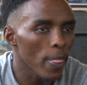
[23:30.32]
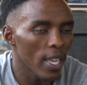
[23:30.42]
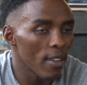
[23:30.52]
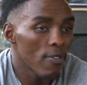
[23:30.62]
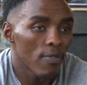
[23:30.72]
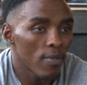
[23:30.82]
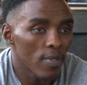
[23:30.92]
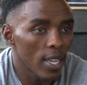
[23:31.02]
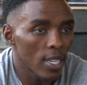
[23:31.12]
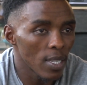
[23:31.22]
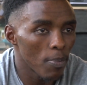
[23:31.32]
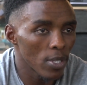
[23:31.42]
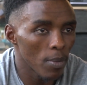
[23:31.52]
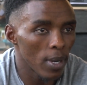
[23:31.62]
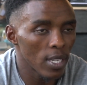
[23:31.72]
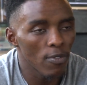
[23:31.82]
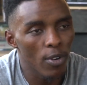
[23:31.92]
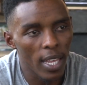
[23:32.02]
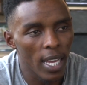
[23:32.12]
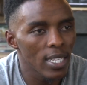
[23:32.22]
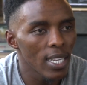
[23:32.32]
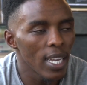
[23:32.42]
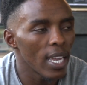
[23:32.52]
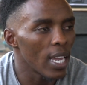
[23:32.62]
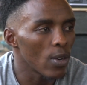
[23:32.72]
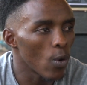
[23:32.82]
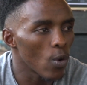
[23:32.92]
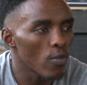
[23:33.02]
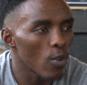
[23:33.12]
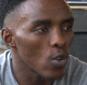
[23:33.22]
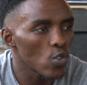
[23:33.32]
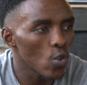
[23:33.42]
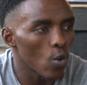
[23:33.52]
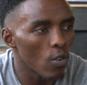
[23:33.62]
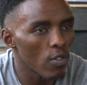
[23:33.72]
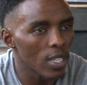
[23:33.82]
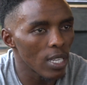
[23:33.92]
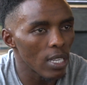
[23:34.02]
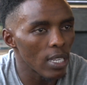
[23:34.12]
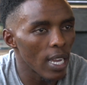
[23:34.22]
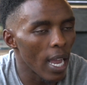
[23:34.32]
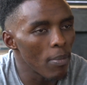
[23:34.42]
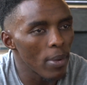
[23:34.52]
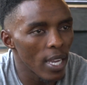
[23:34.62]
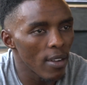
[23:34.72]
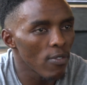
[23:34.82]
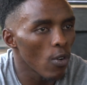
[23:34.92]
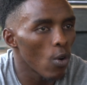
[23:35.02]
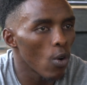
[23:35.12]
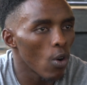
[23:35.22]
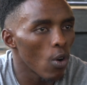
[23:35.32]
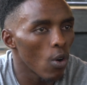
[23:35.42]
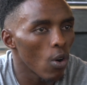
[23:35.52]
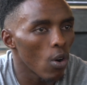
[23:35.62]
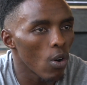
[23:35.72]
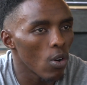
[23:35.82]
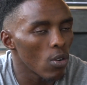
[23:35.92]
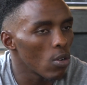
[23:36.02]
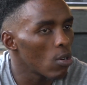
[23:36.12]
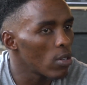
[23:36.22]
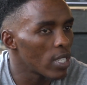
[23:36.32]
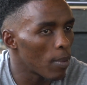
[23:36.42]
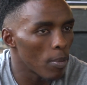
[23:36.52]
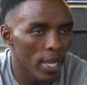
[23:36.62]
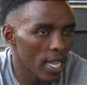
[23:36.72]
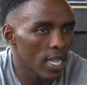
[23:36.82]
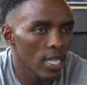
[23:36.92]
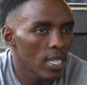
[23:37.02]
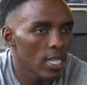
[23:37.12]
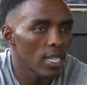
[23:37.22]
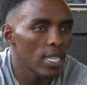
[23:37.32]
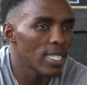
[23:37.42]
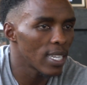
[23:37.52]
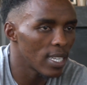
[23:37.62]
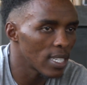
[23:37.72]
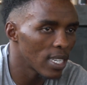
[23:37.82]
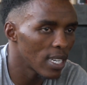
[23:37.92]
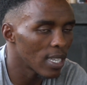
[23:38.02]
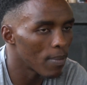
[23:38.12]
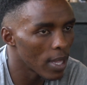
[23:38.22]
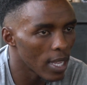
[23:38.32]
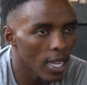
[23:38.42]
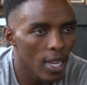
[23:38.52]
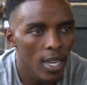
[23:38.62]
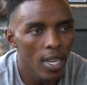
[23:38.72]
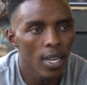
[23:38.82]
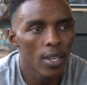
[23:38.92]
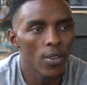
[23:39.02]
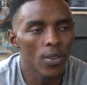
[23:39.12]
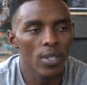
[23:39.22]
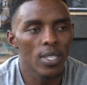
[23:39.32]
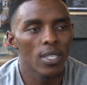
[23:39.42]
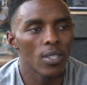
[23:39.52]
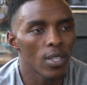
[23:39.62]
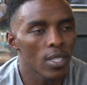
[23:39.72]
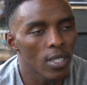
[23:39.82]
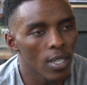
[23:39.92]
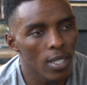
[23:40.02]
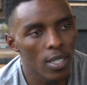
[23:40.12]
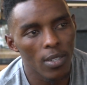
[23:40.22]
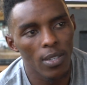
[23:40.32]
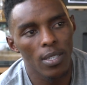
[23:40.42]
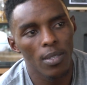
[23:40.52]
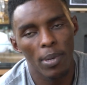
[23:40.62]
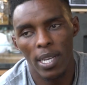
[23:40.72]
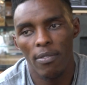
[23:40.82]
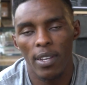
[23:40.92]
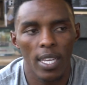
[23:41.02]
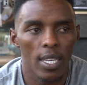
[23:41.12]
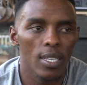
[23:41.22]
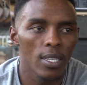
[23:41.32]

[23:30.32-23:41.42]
if there is a possibility for that, and also obviously IBF or WBA International something. Yeah, not Pan African.